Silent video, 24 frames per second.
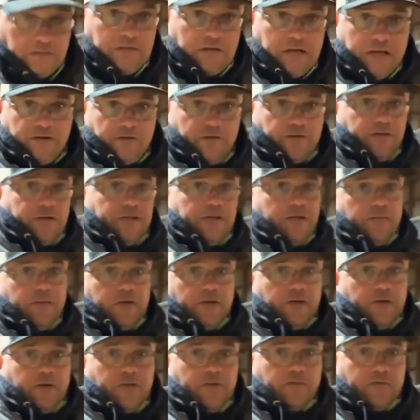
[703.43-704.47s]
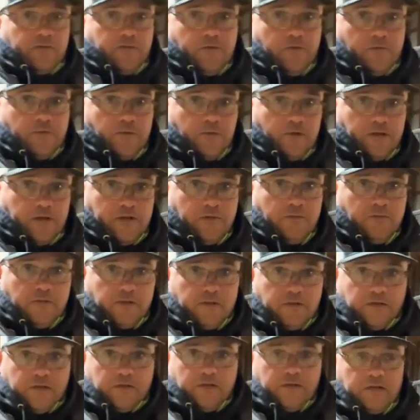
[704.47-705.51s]
I don't know anybody that would rope without
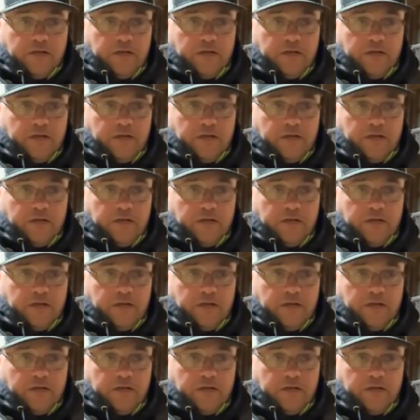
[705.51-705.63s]
one.